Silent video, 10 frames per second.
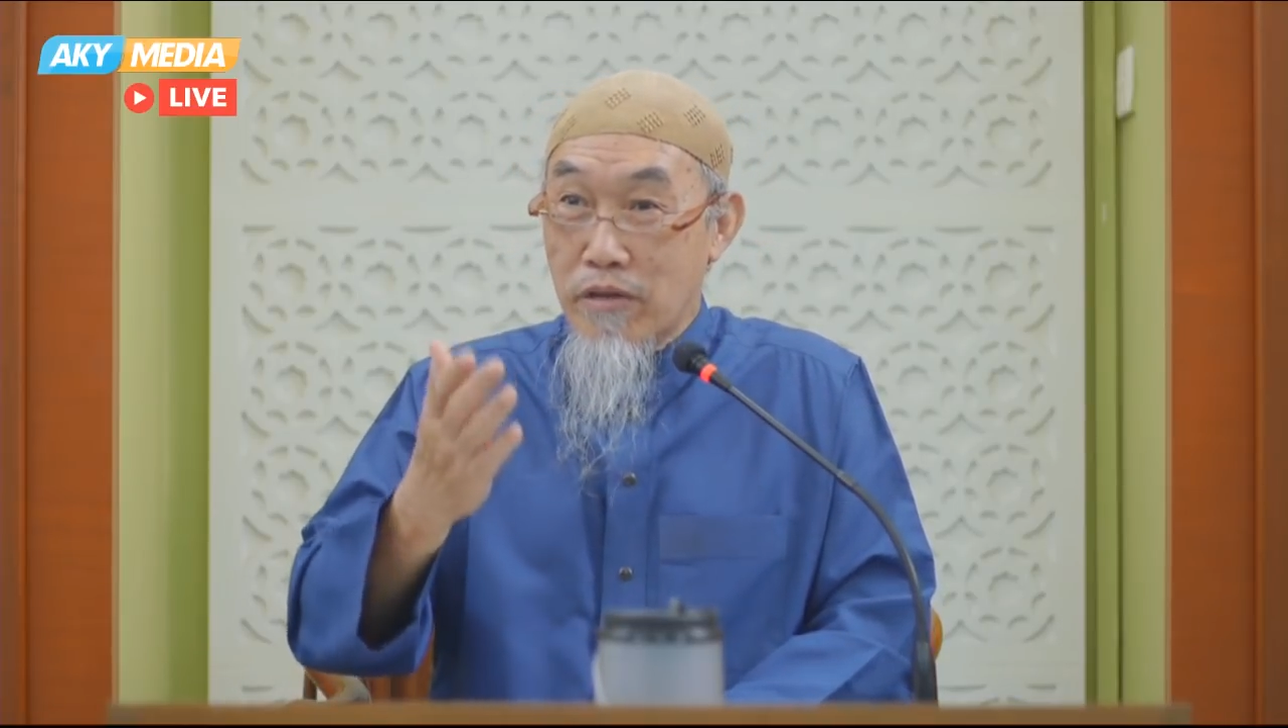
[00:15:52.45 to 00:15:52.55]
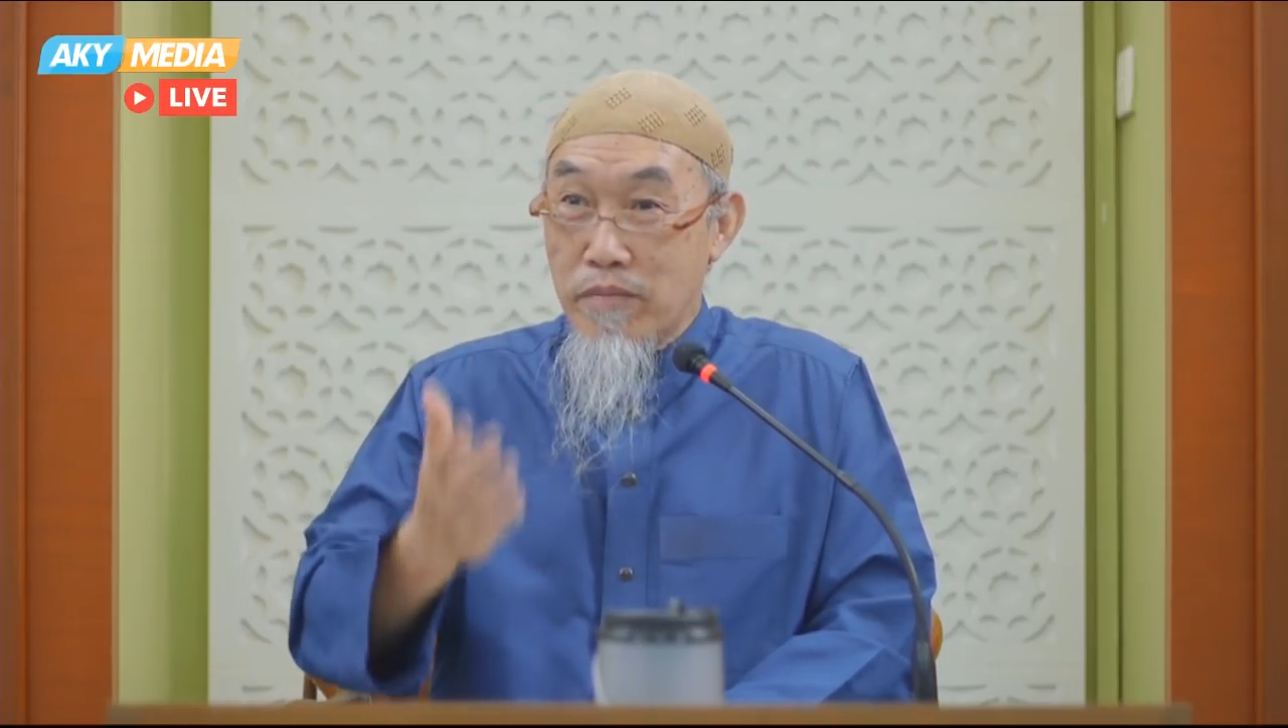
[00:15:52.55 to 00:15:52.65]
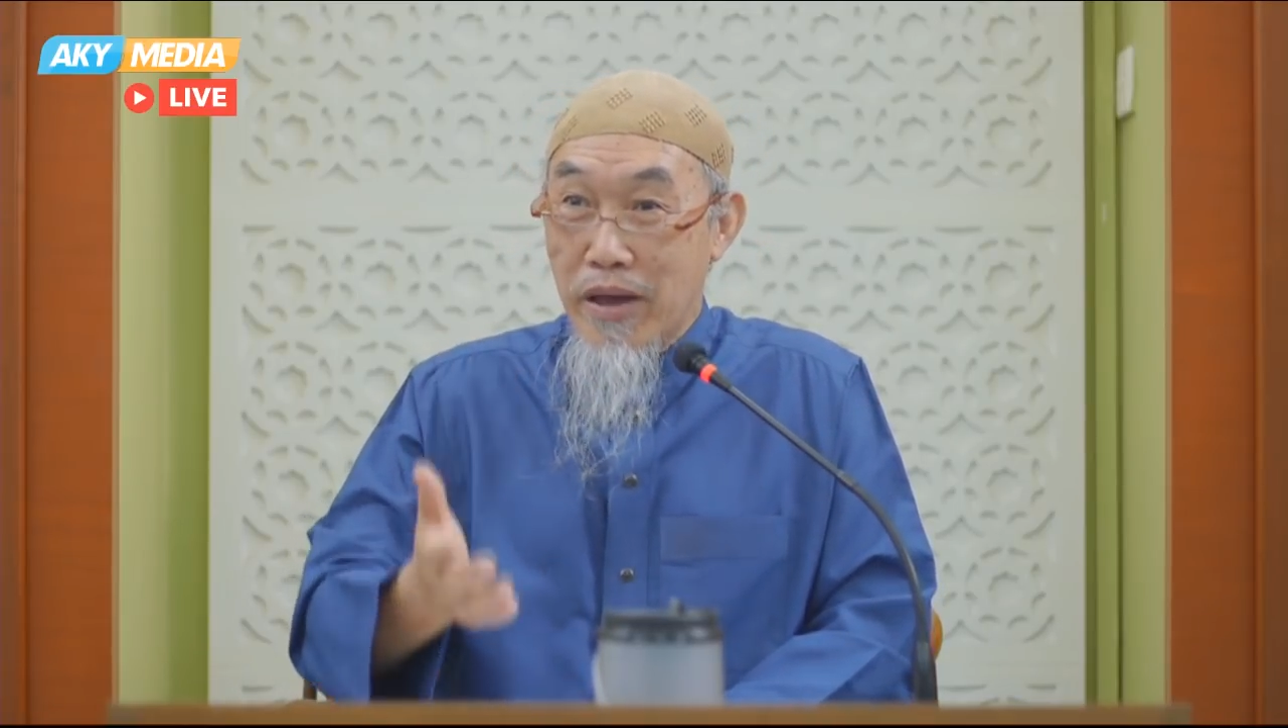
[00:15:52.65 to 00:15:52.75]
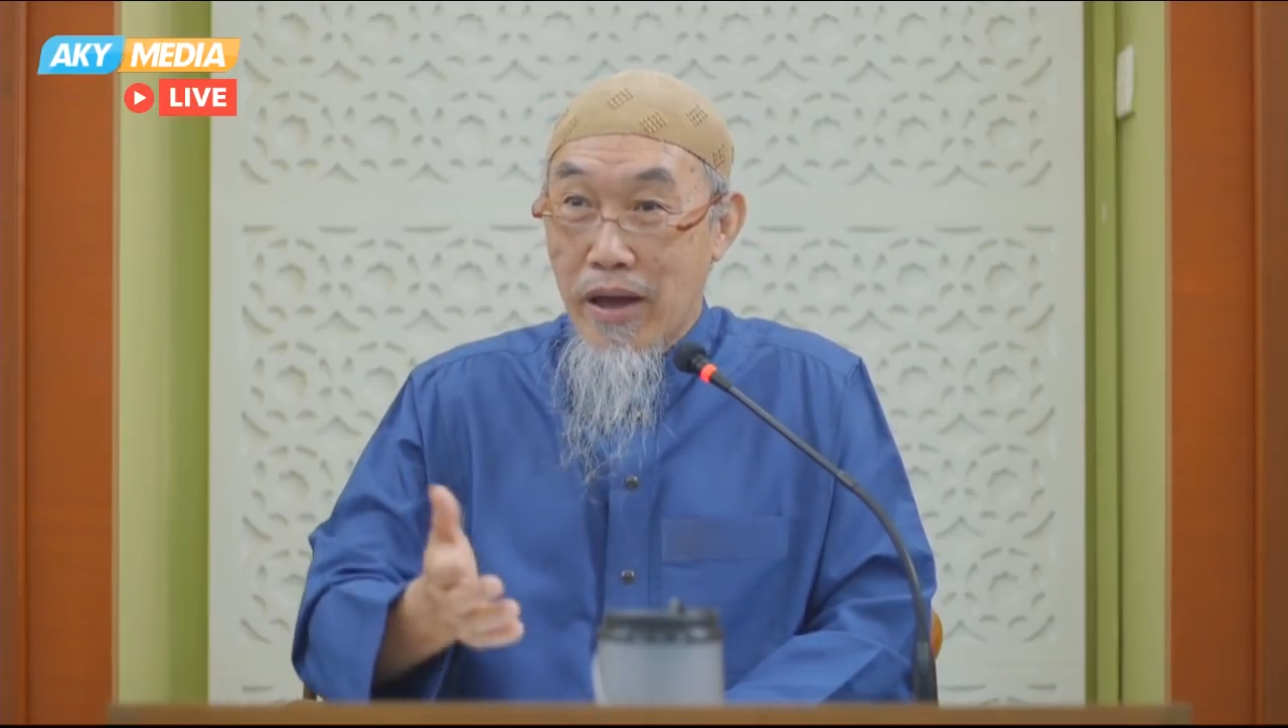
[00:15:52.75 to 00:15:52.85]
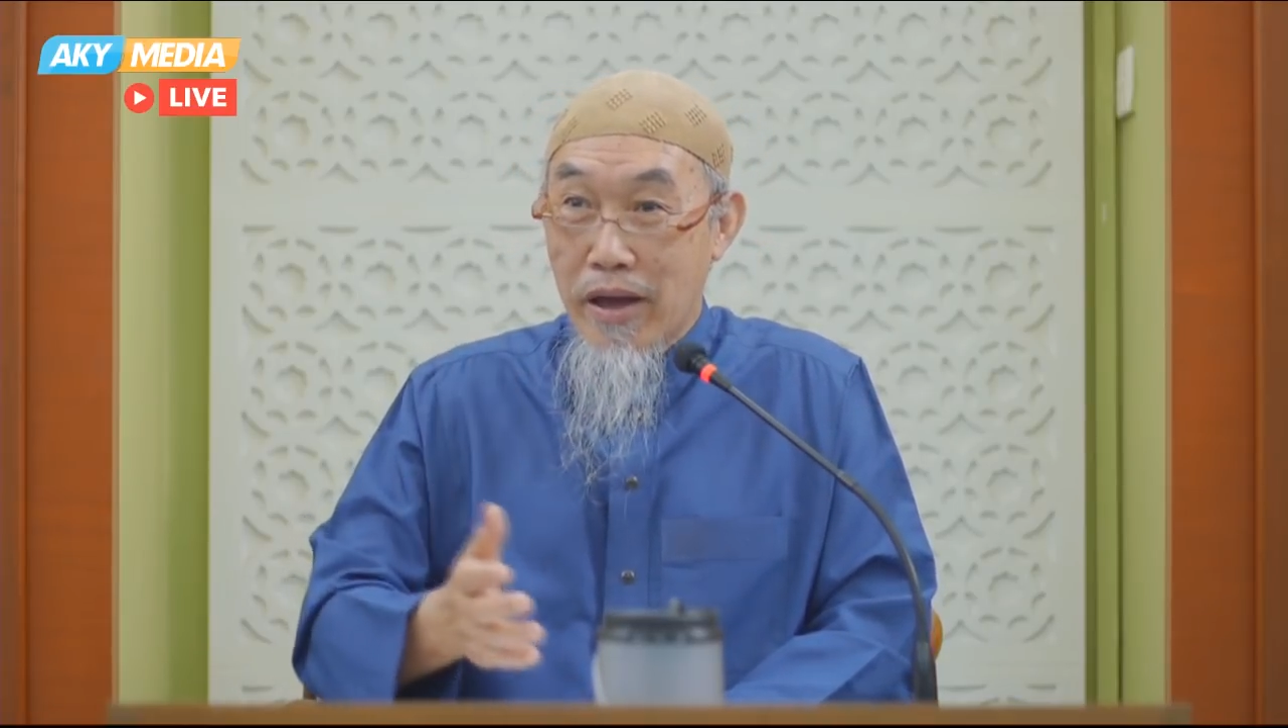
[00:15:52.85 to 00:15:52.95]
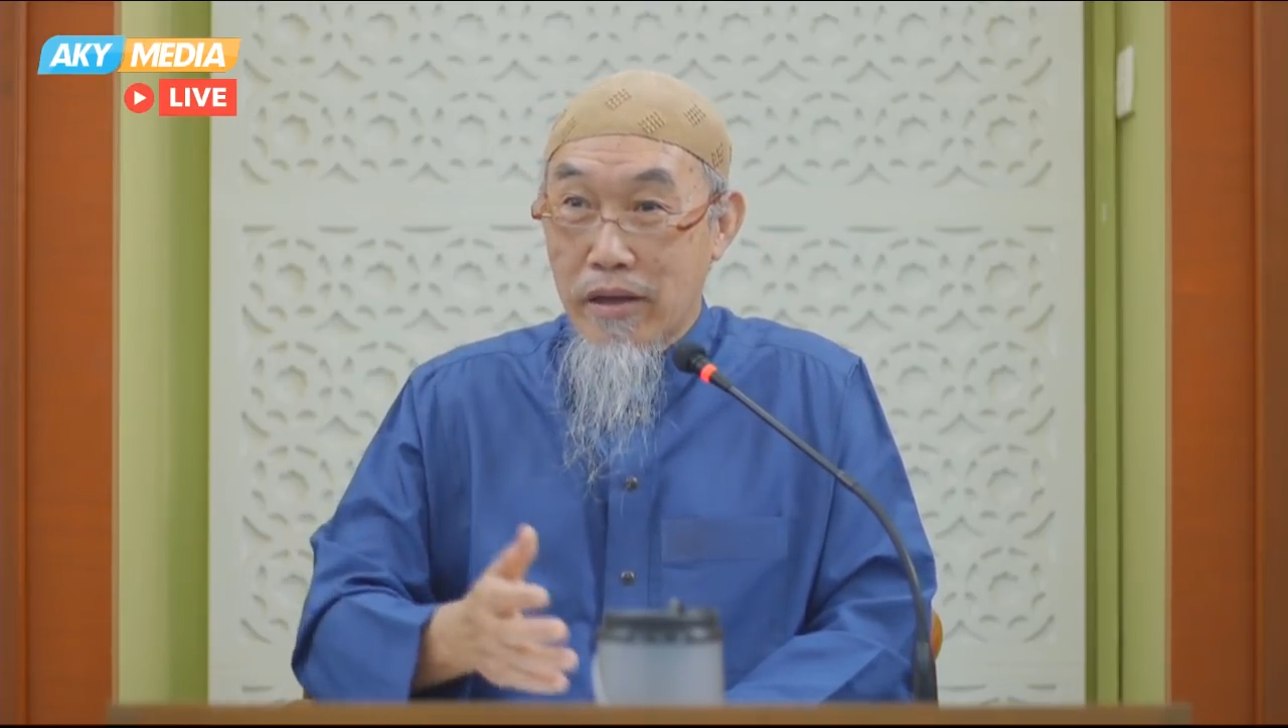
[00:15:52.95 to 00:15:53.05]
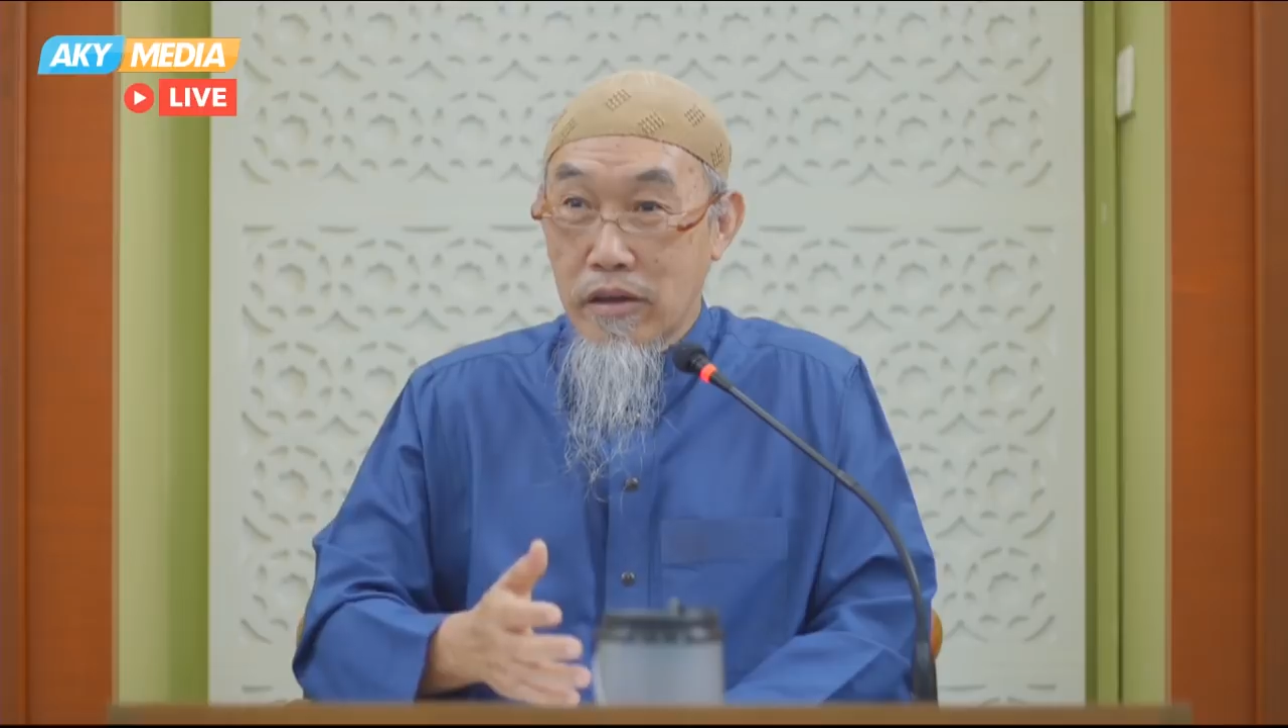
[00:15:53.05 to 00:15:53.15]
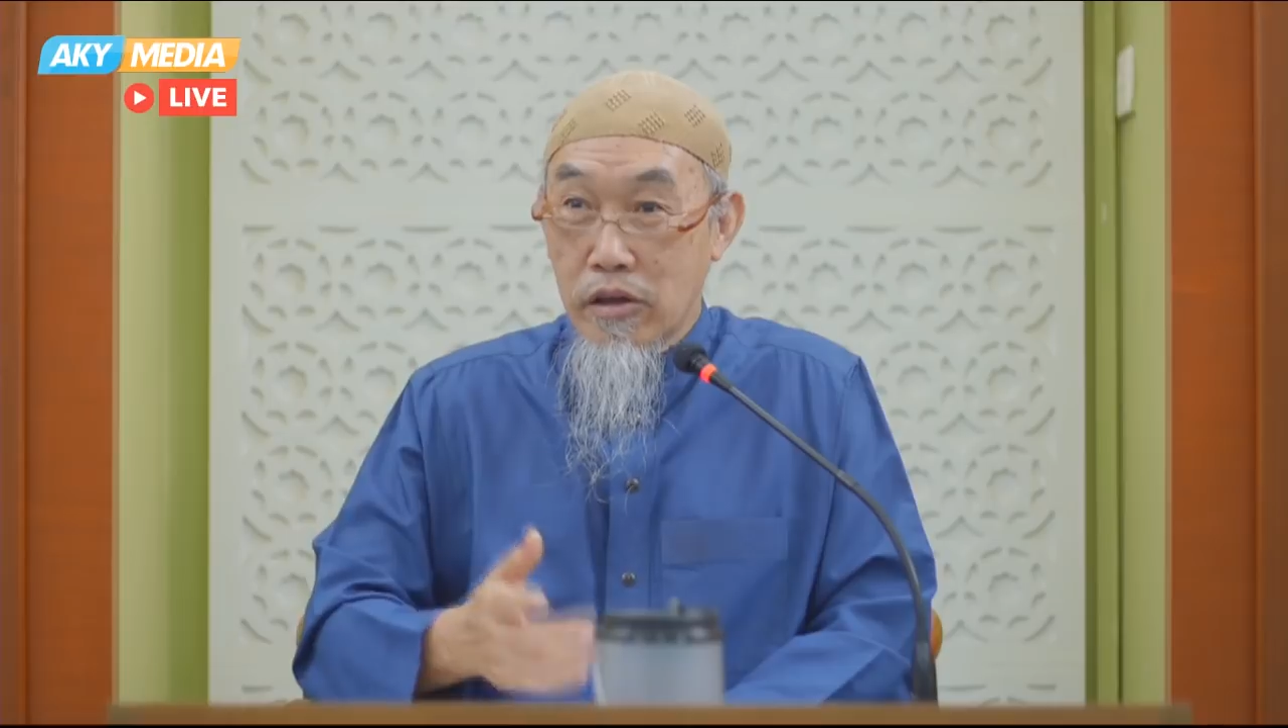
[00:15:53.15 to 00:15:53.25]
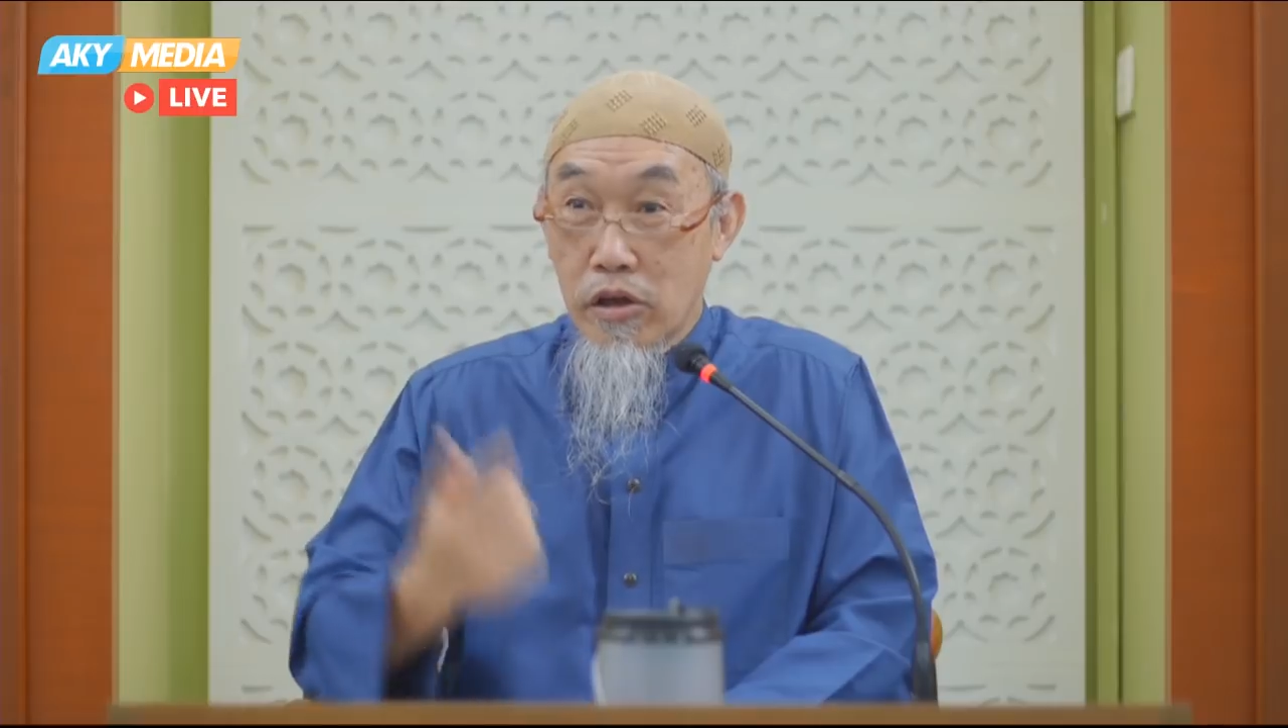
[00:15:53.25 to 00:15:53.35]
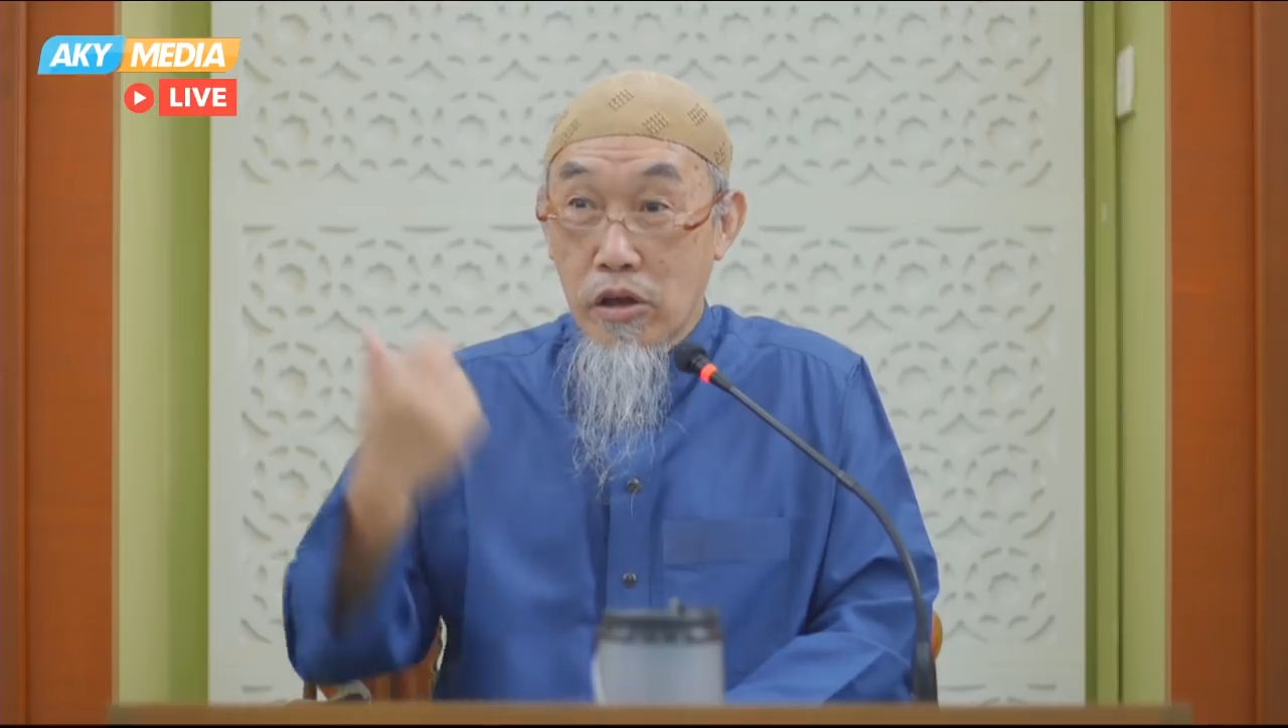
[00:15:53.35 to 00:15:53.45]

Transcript: leave behind,